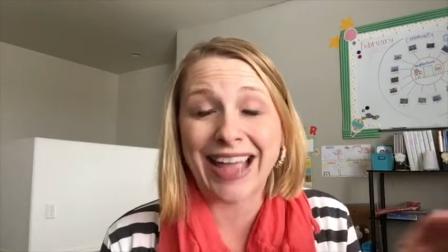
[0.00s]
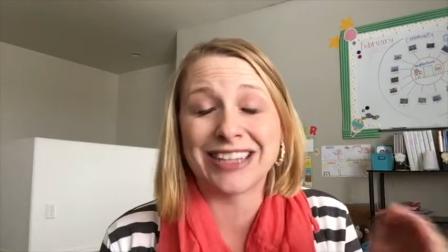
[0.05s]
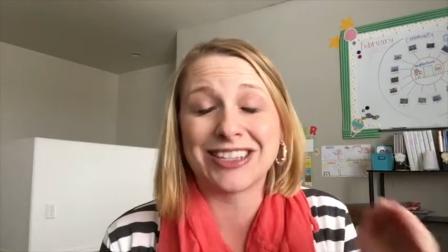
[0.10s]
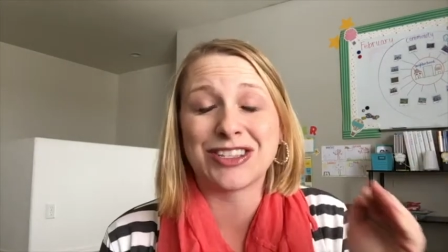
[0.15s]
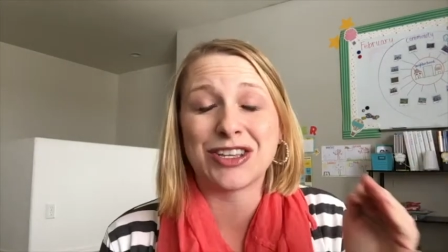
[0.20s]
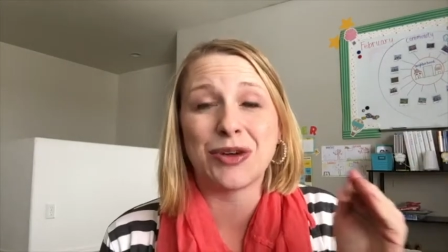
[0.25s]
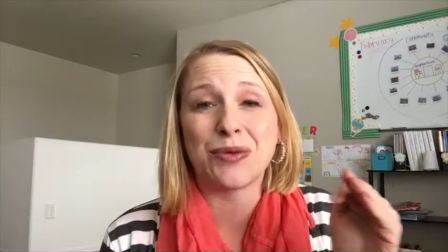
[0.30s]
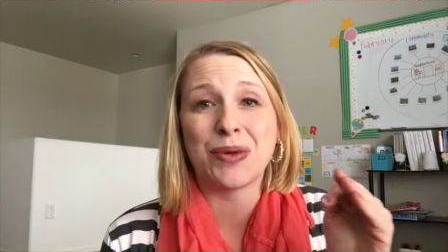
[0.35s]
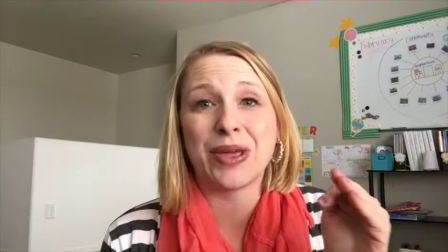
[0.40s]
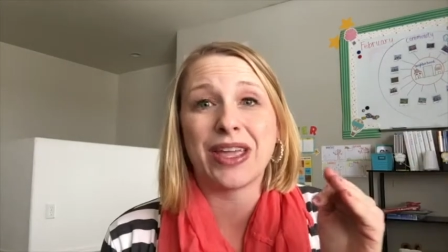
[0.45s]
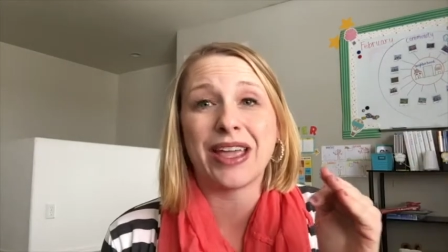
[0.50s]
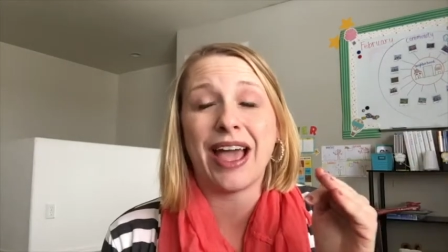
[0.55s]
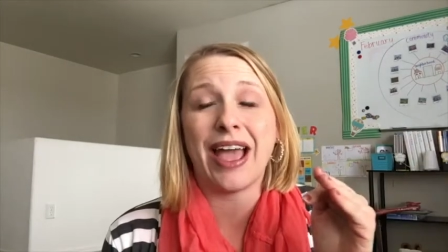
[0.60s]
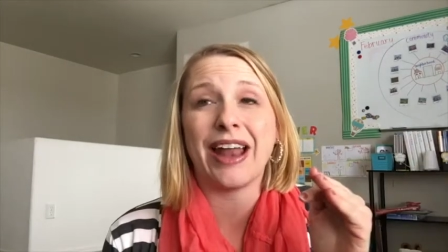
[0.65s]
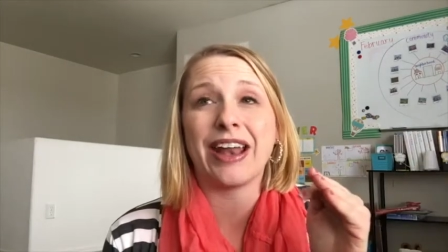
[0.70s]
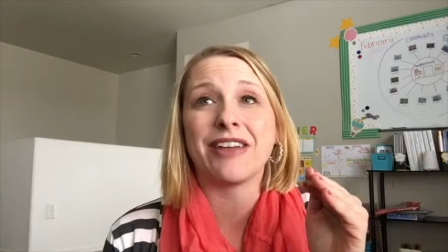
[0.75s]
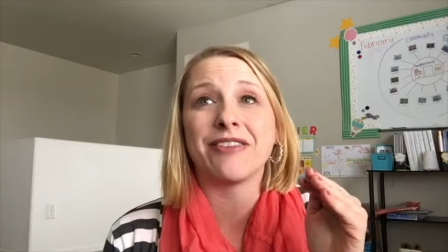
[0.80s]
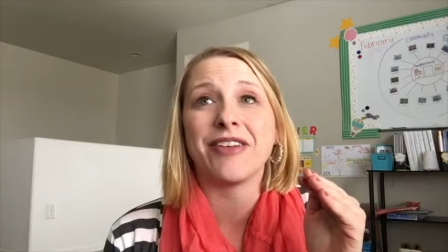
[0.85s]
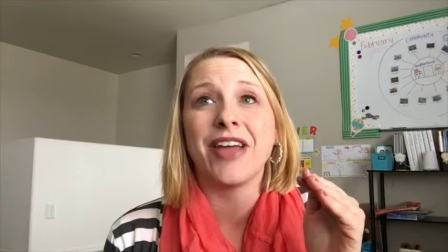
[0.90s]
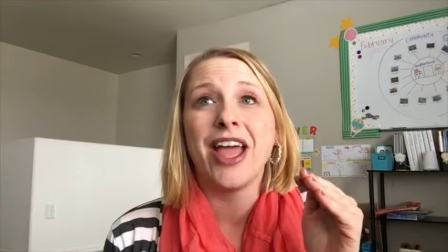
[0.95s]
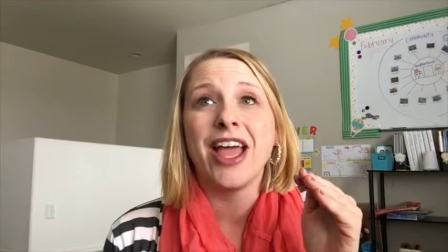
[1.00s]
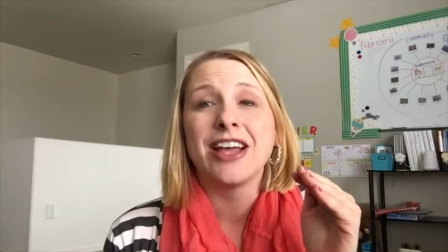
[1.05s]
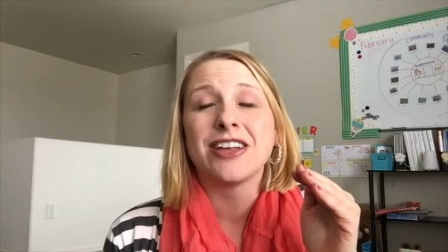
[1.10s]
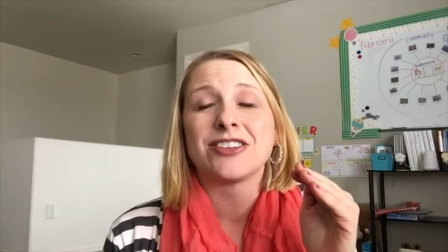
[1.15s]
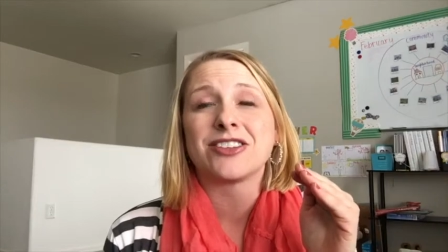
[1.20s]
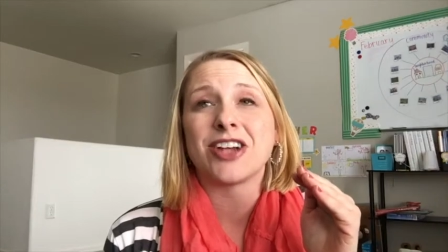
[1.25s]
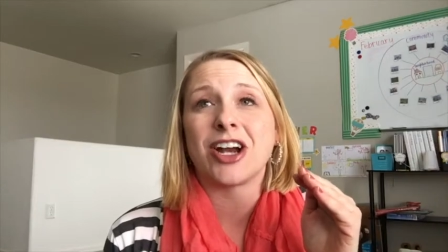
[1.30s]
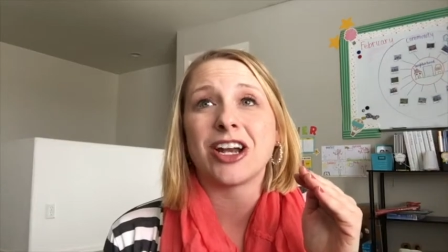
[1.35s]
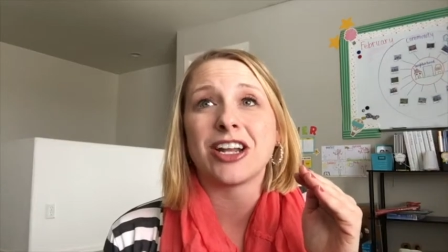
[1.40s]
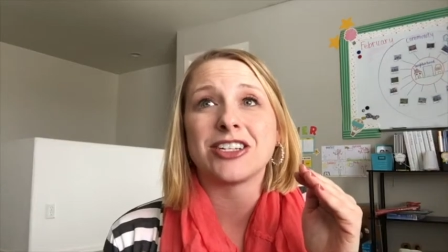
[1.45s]
And so we kind of
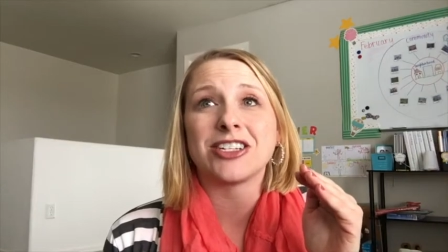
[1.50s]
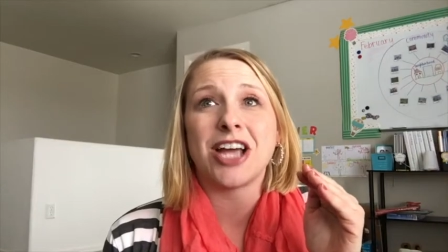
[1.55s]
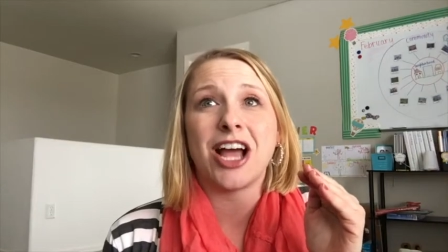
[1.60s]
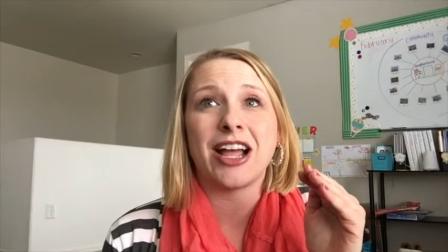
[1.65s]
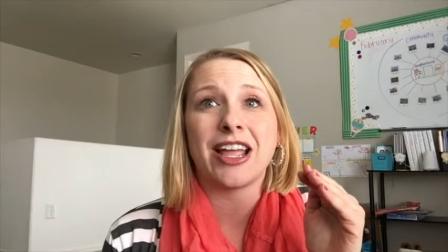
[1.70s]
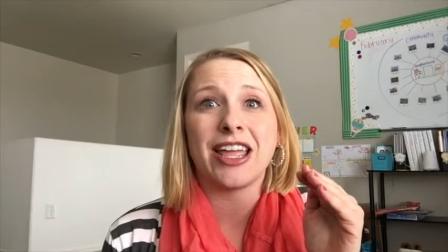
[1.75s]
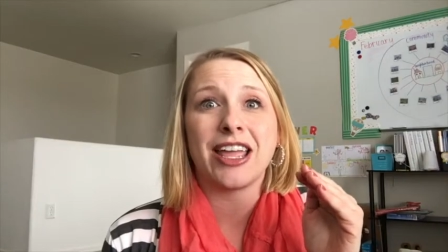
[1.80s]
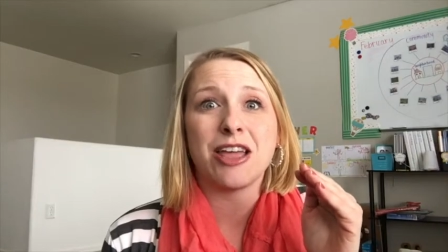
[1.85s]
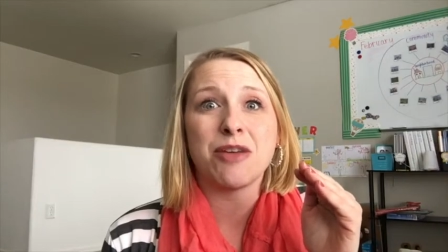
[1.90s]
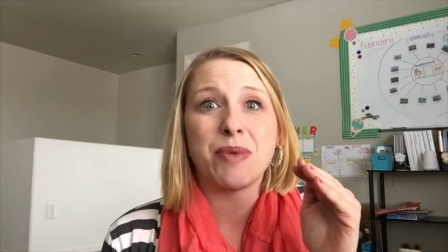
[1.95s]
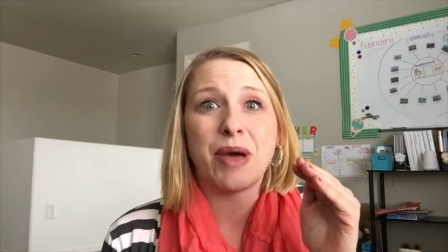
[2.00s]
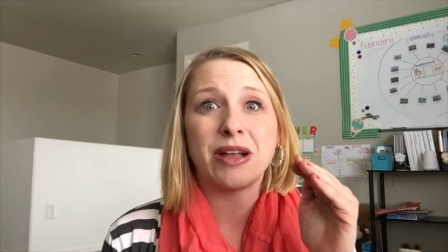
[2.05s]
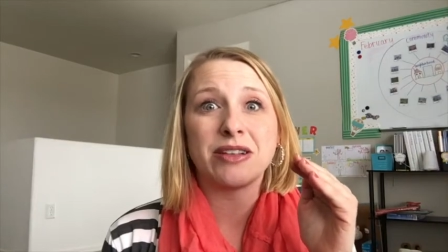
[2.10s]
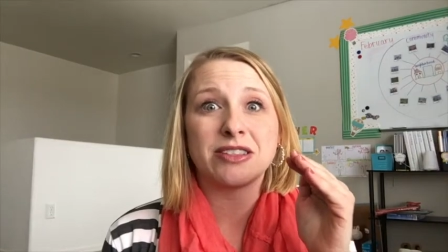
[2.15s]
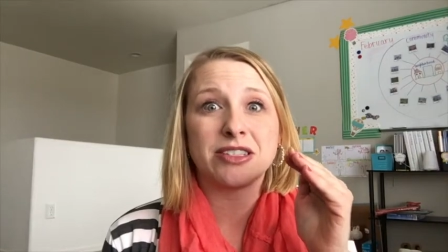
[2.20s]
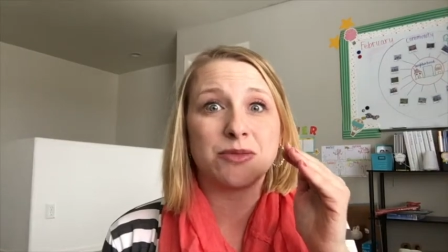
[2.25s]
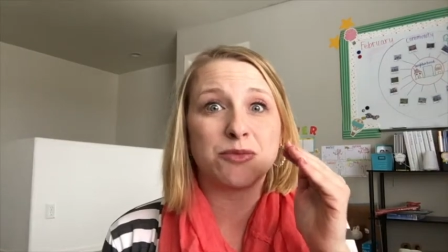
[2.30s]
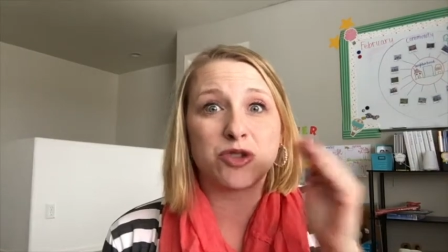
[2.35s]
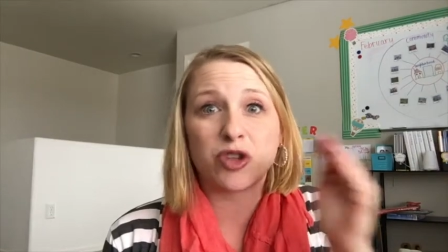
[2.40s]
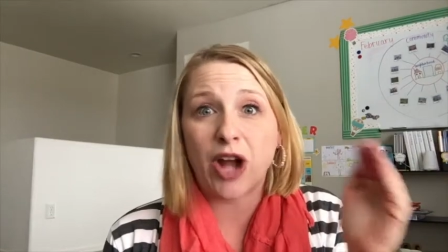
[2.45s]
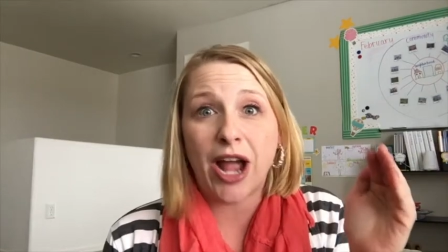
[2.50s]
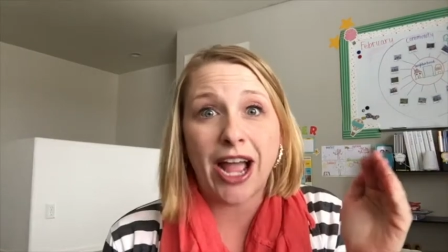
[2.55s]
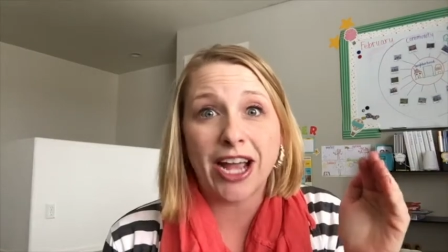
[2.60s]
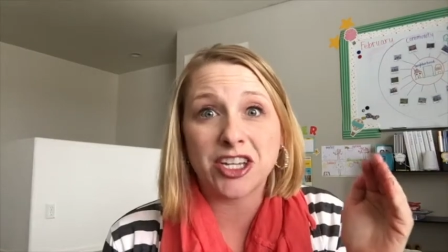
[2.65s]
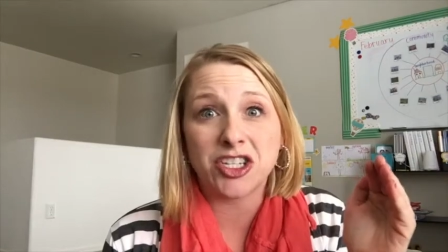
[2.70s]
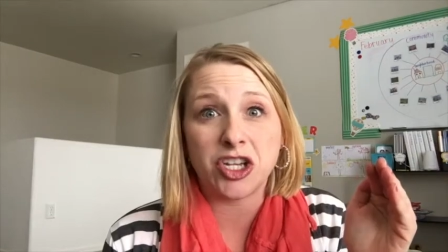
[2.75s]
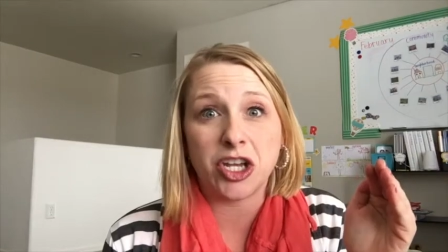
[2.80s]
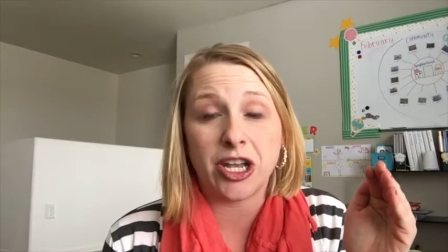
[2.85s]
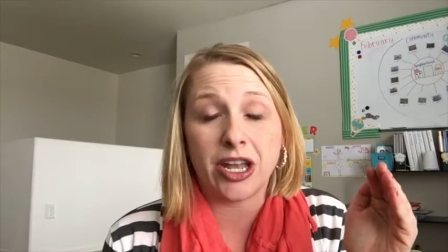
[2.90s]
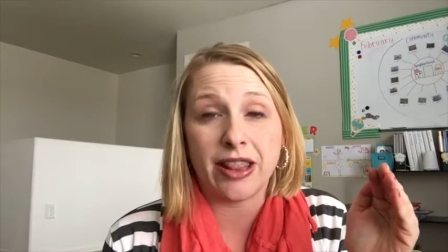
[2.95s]
started talking about subtraction,